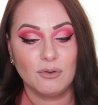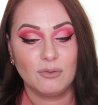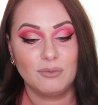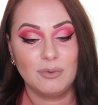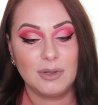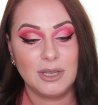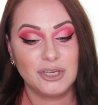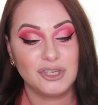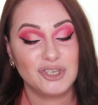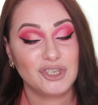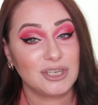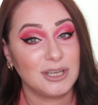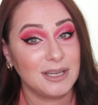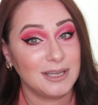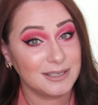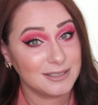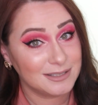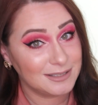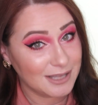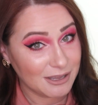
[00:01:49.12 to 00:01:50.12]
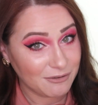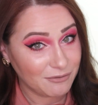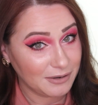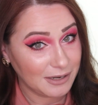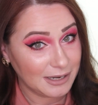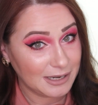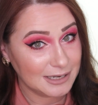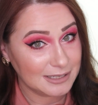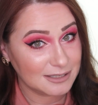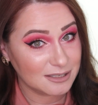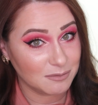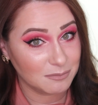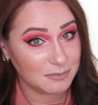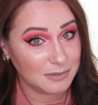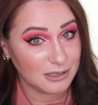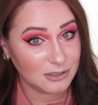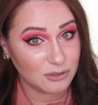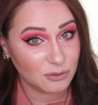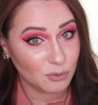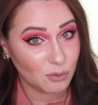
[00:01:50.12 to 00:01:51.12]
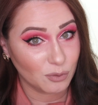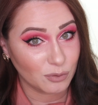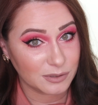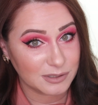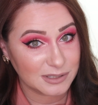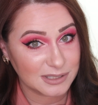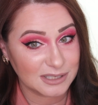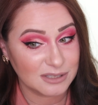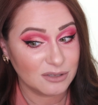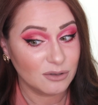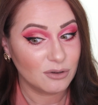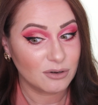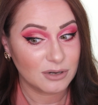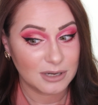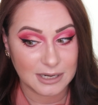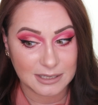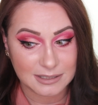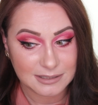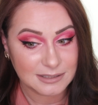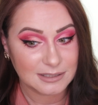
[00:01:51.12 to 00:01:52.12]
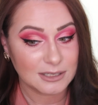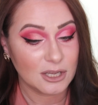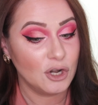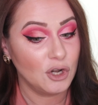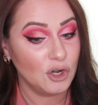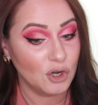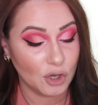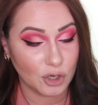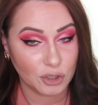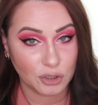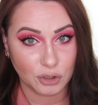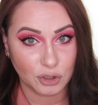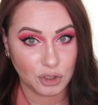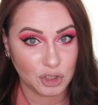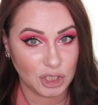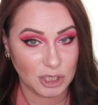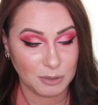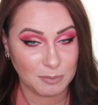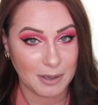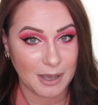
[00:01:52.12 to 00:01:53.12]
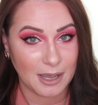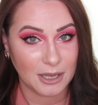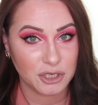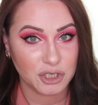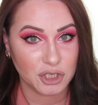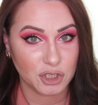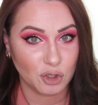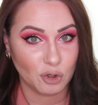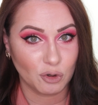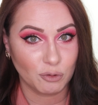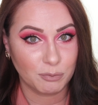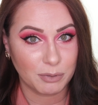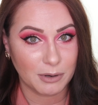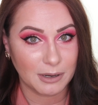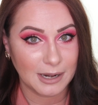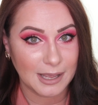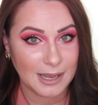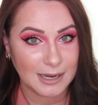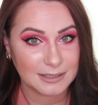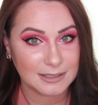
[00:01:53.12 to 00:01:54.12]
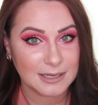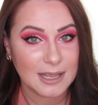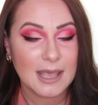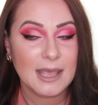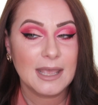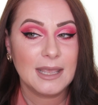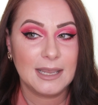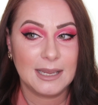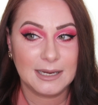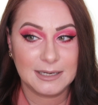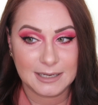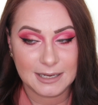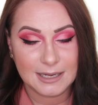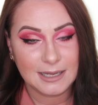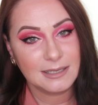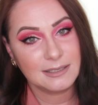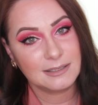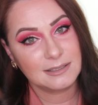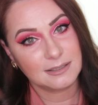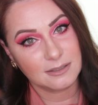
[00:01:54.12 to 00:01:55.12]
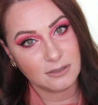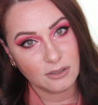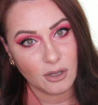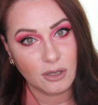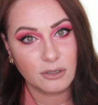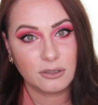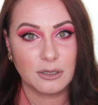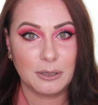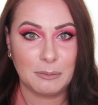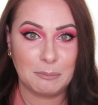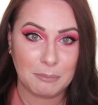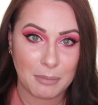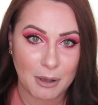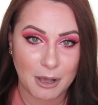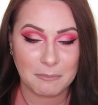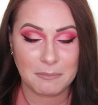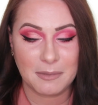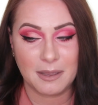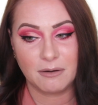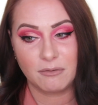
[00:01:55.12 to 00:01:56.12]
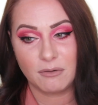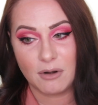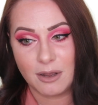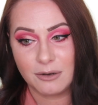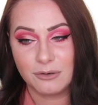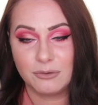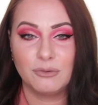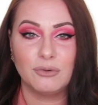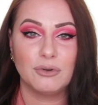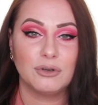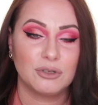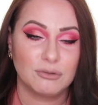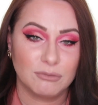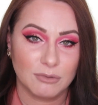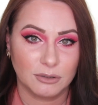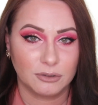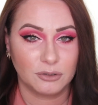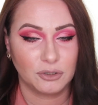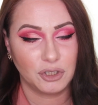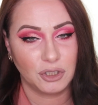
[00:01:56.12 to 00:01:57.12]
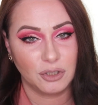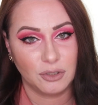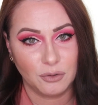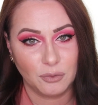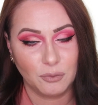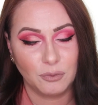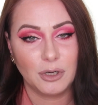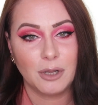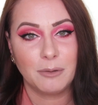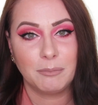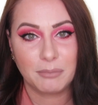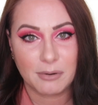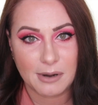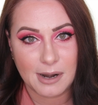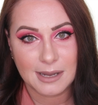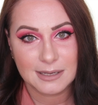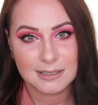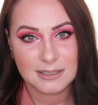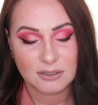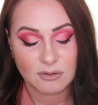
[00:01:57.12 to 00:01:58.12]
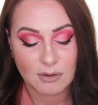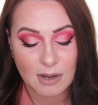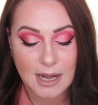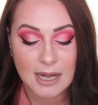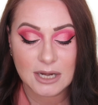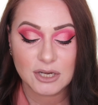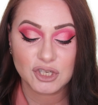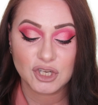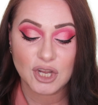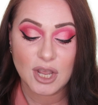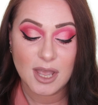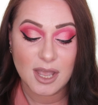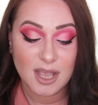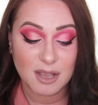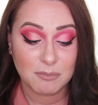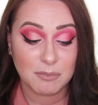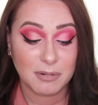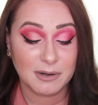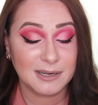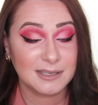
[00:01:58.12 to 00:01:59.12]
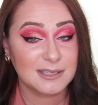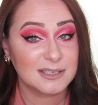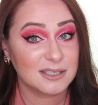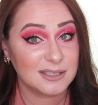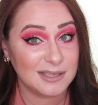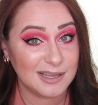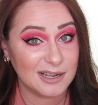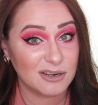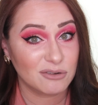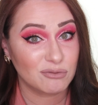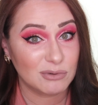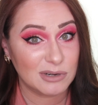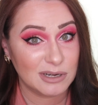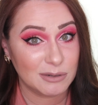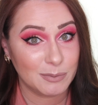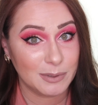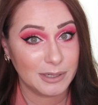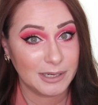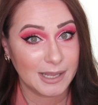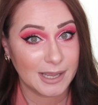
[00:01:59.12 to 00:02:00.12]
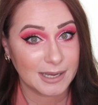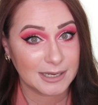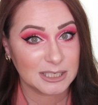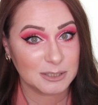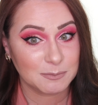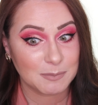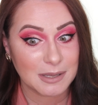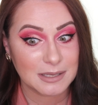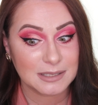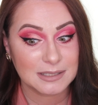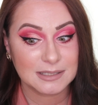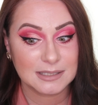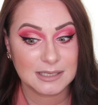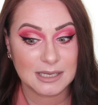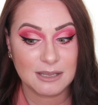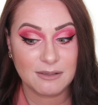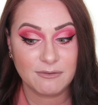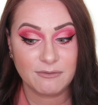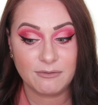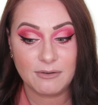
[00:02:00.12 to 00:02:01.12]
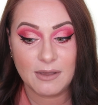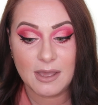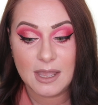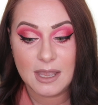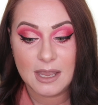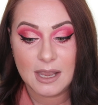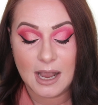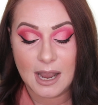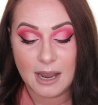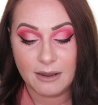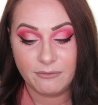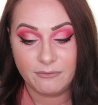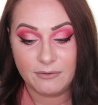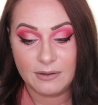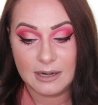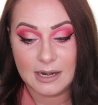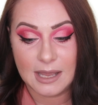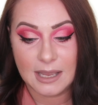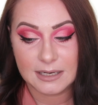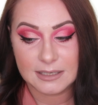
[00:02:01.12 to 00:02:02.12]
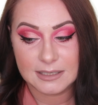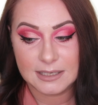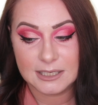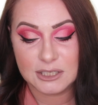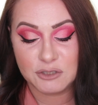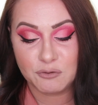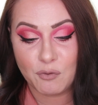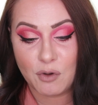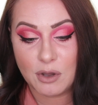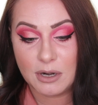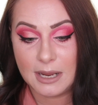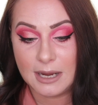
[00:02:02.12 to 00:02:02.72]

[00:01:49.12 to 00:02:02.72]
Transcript: which is definitely something to consider. It's not a cheap eyeshadow palette. It is not a Pat McGrath or Natasha Denona price range, but it's still really expensive. I feel like this one